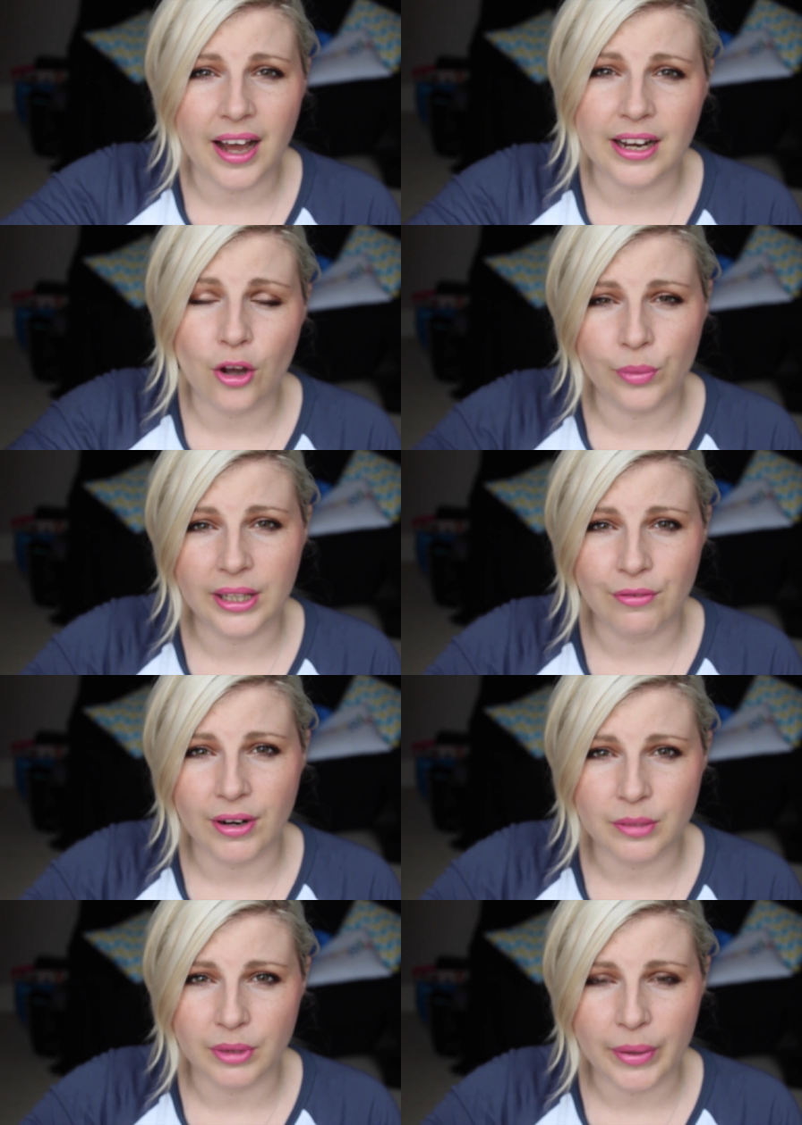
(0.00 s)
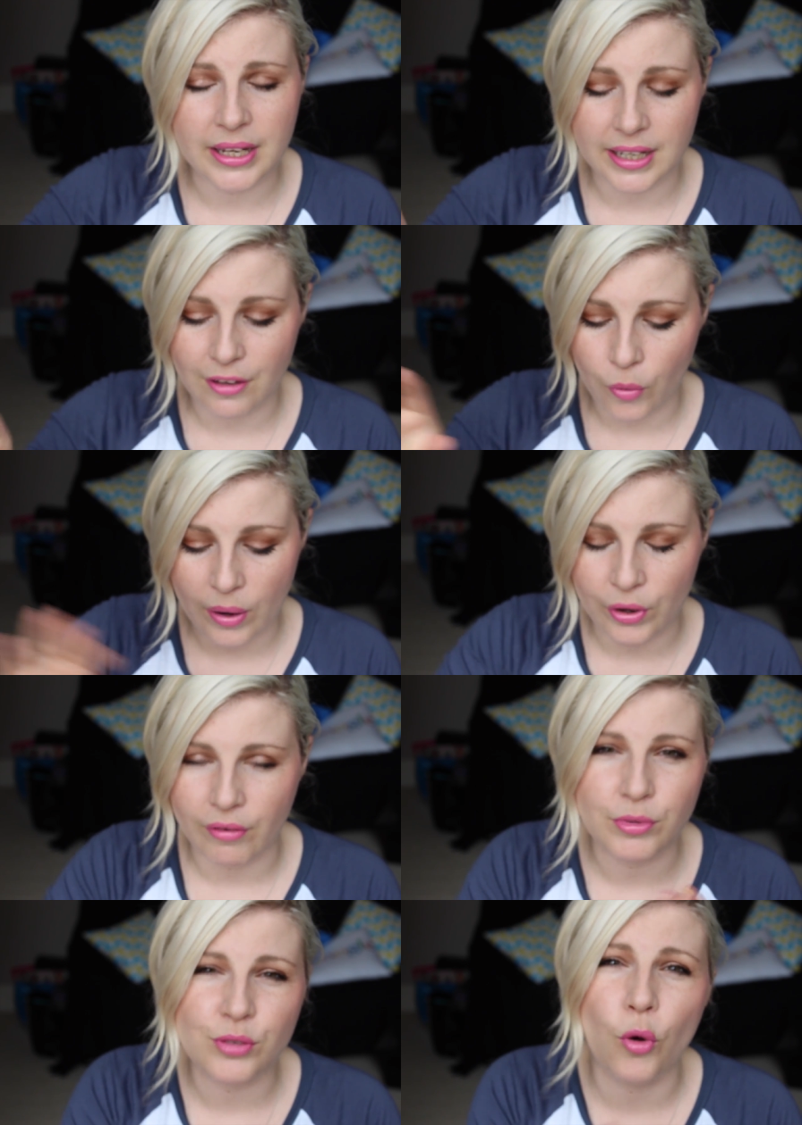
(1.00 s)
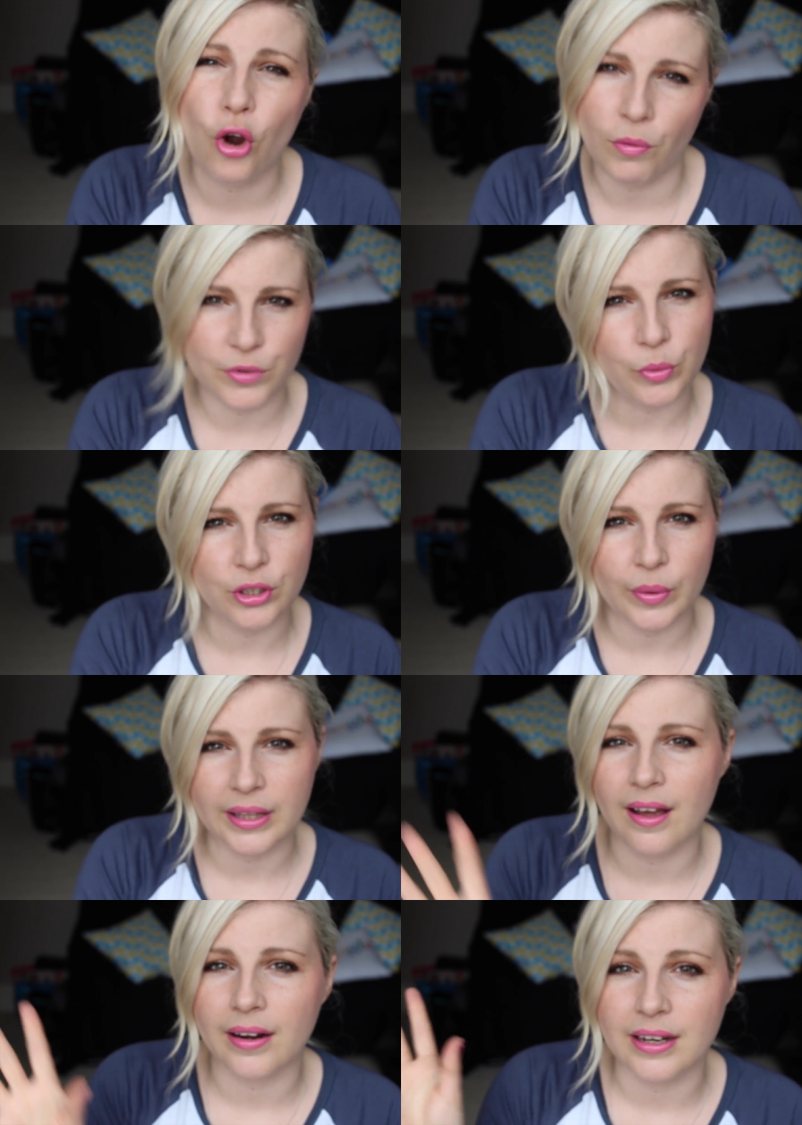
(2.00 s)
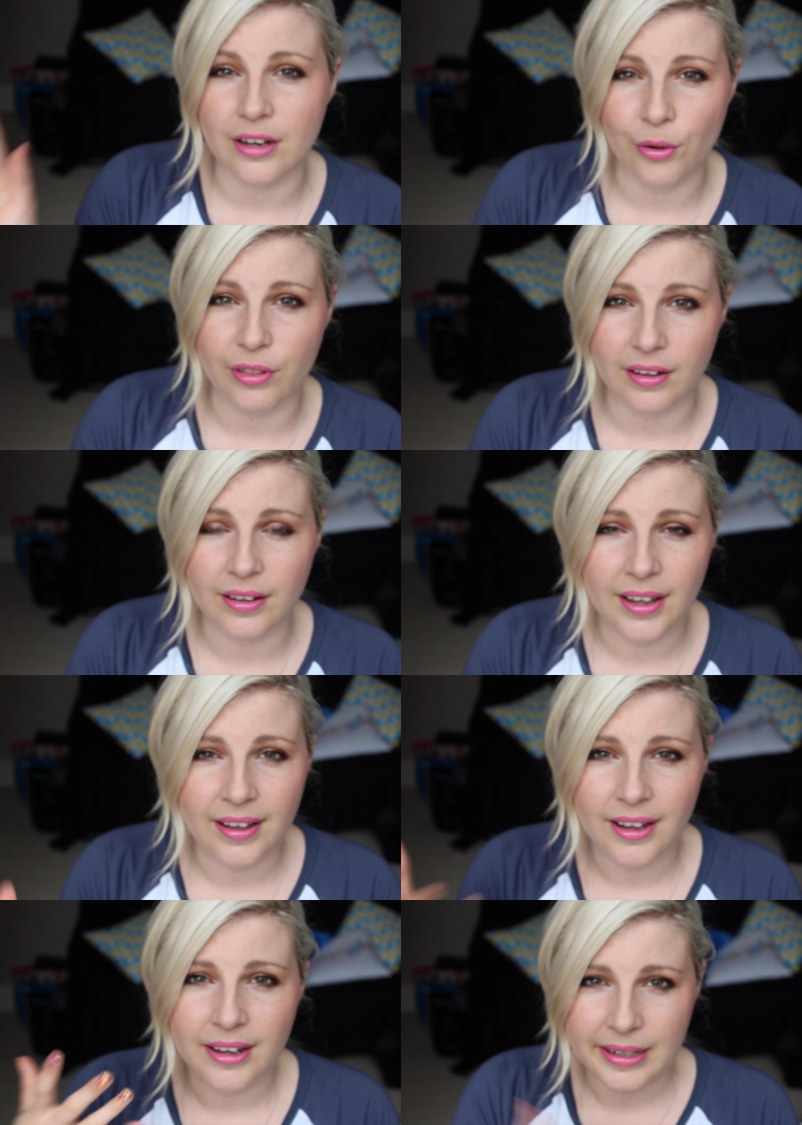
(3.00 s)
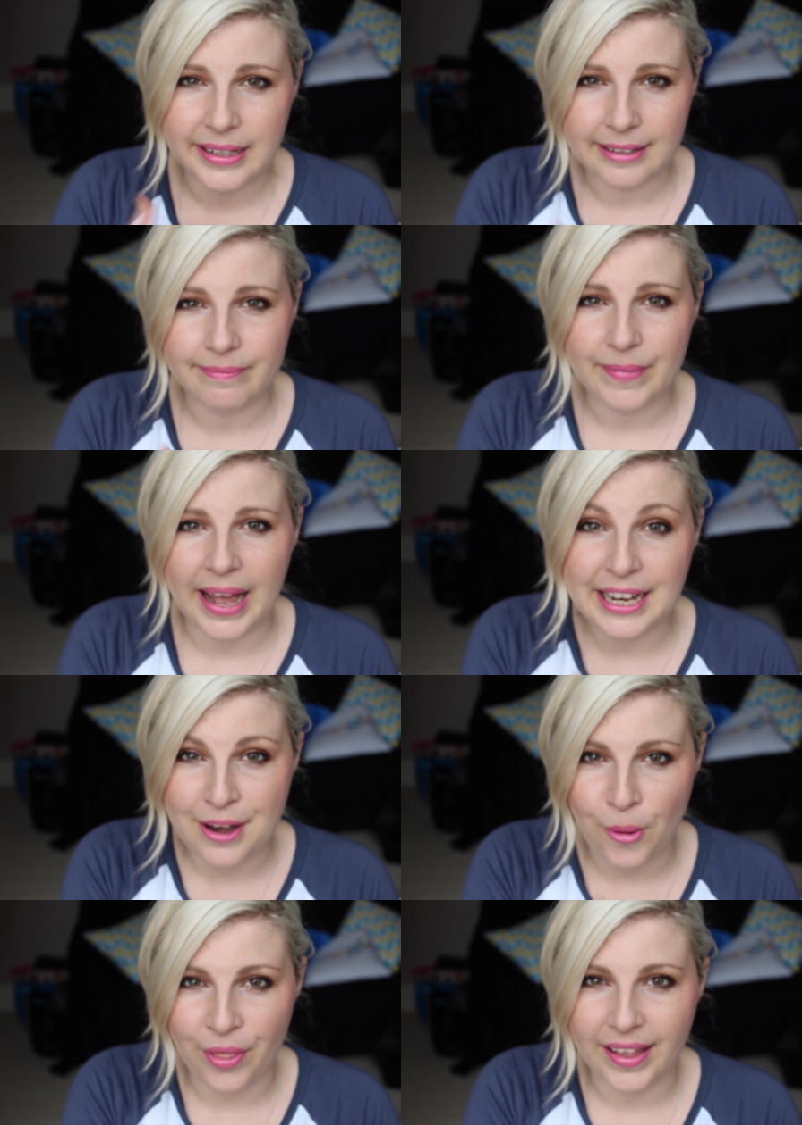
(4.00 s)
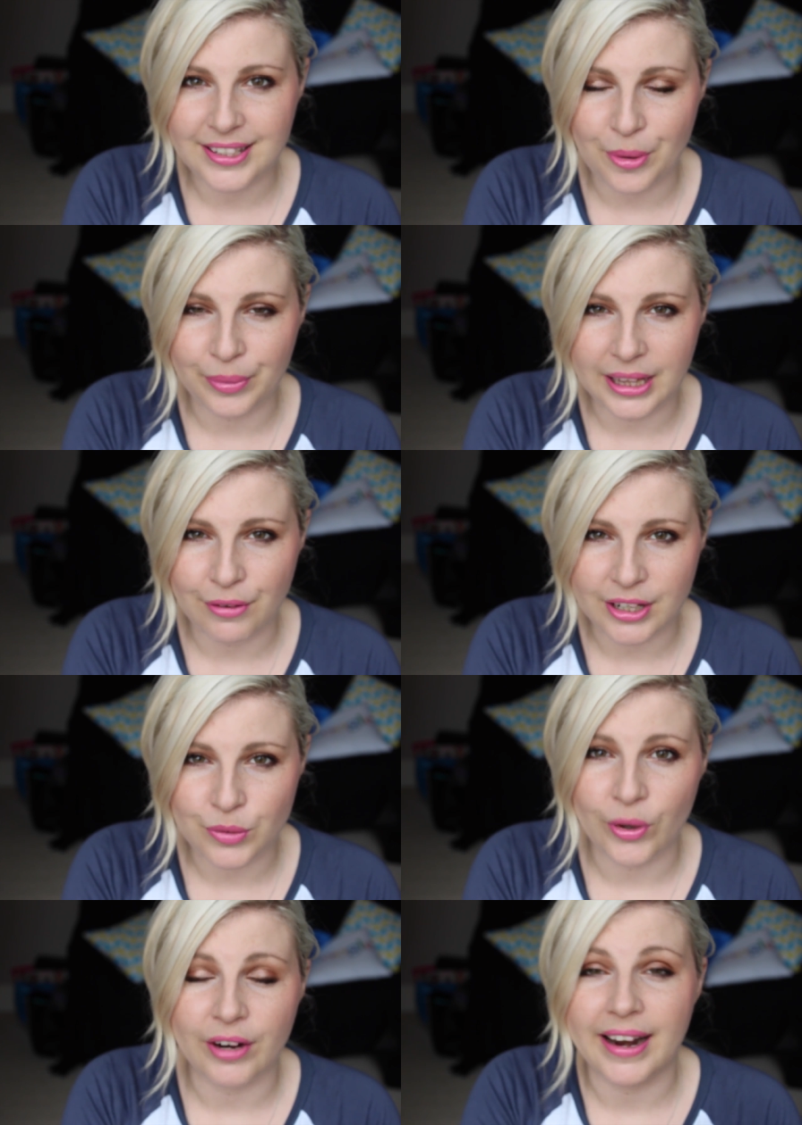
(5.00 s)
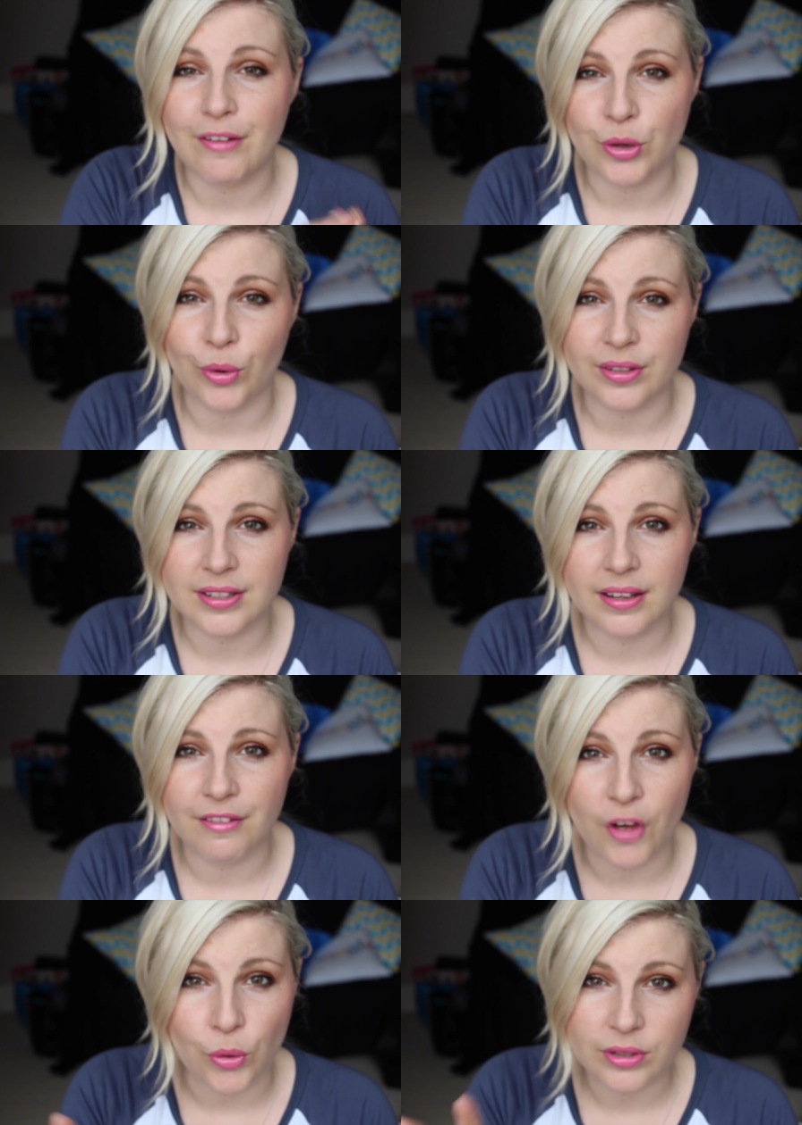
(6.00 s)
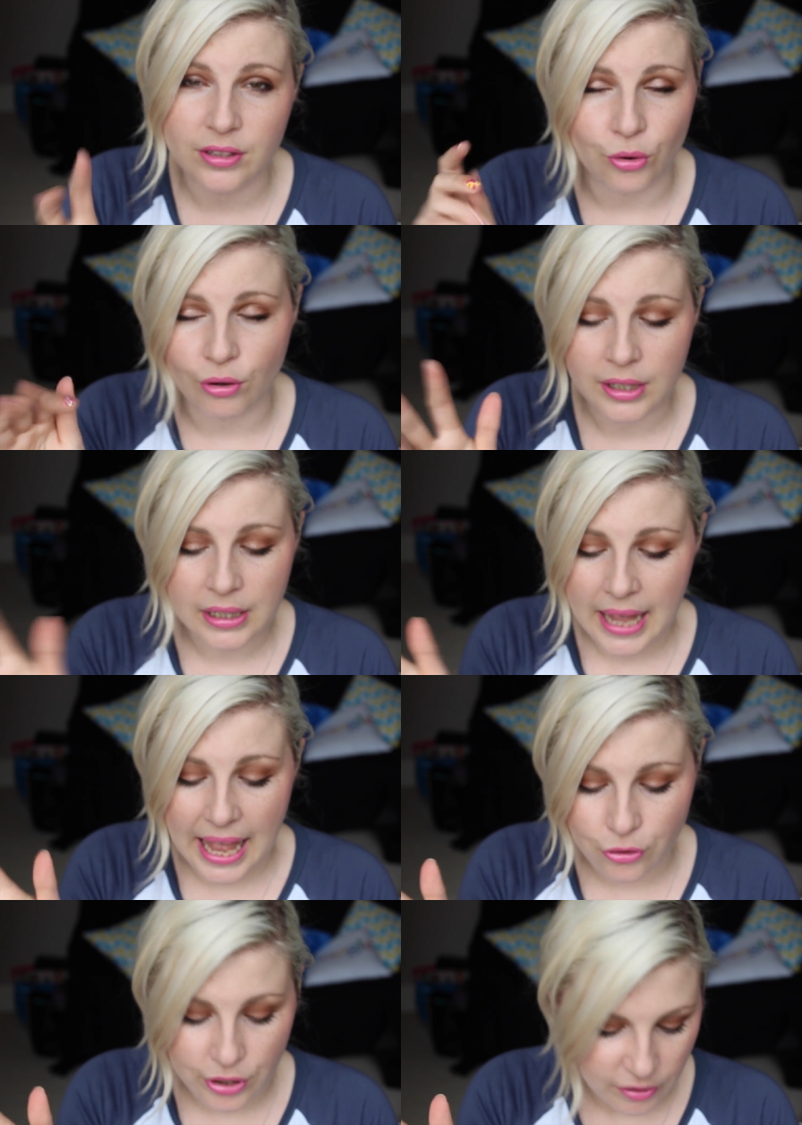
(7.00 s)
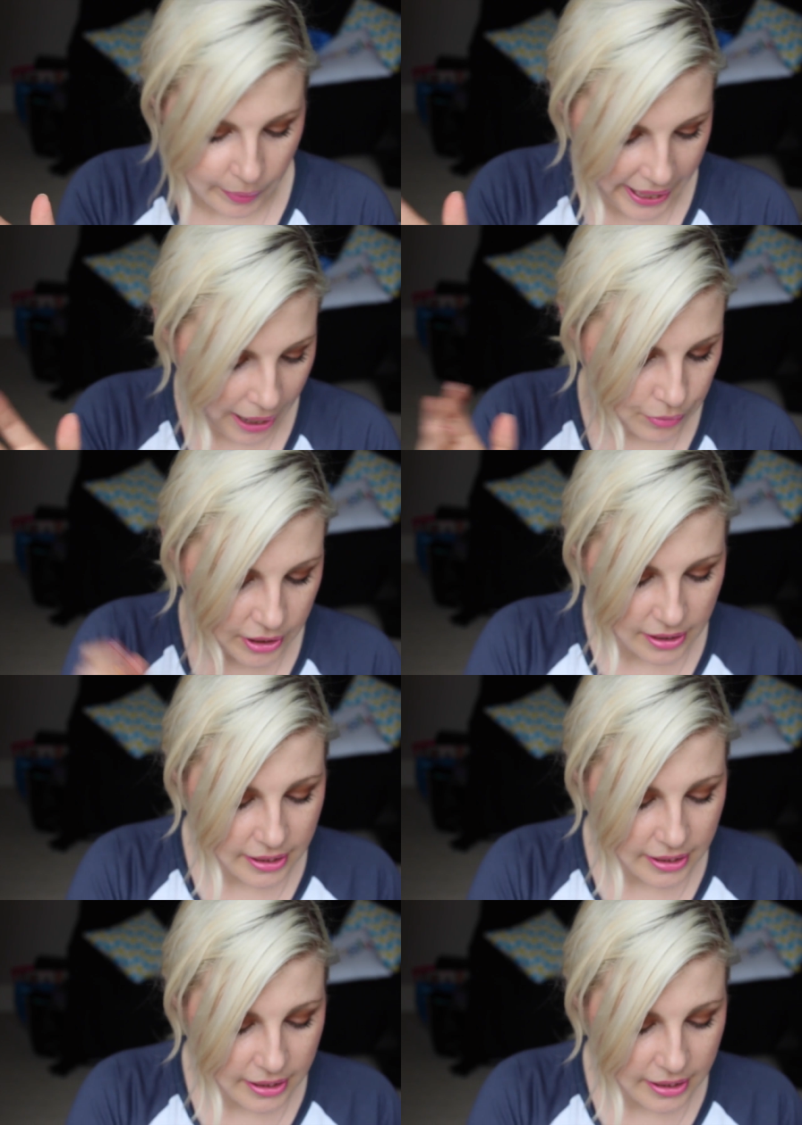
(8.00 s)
and it completely randomly picks a giveaway winner. I'm just more comfortable doing that and I know that I know that that's a completely random winner and everyone's votes or entries have been counted.